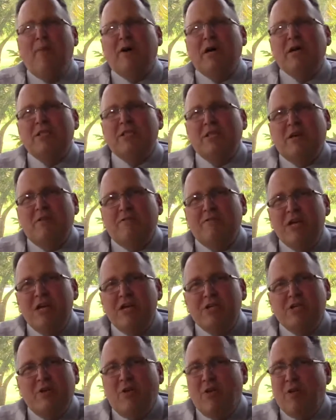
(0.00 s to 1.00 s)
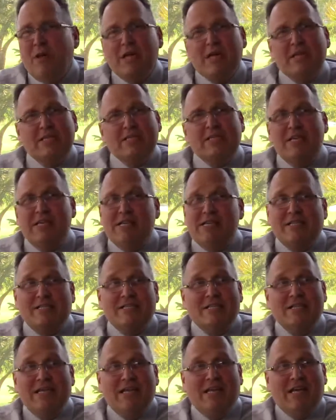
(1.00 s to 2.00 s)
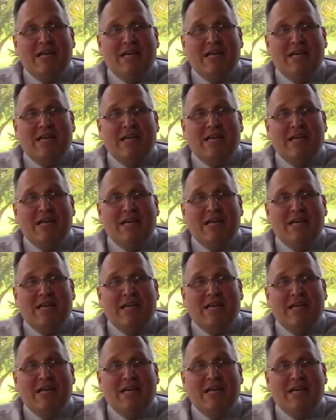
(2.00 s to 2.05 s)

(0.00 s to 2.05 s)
my salvation, all I can say is,